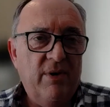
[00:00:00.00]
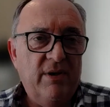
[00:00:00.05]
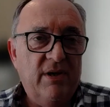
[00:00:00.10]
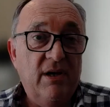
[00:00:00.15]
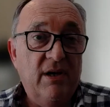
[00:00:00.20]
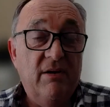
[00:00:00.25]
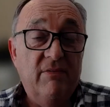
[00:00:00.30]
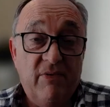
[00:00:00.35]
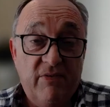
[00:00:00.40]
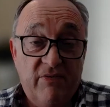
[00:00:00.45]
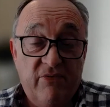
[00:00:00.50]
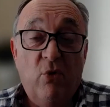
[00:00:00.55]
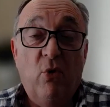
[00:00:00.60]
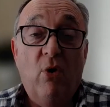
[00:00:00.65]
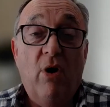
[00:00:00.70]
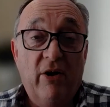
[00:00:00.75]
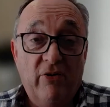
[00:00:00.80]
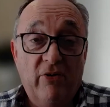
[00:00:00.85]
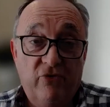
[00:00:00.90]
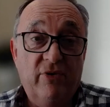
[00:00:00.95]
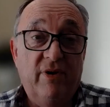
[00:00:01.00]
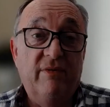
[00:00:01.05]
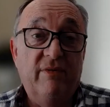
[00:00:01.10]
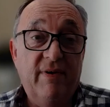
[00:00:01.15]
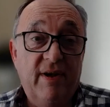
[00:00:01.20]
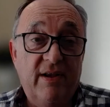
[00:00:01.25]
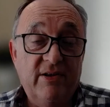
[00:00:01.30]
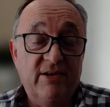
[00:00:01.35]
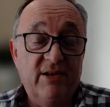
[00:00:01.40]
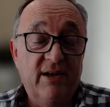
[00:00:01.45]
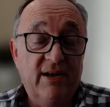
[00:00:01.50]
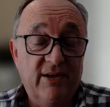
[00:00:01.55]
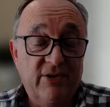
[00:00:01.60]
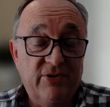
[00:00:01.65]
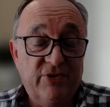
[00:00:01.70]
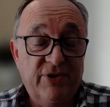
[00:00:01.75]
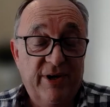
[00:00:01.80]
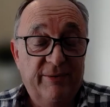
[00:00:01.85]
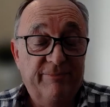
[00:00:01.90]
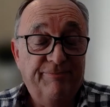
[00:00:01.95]
we delivered 400 events
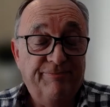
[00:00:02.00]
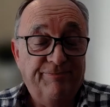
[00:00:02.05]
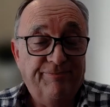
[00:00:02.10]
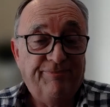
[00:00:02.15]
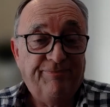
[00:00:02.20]
last year.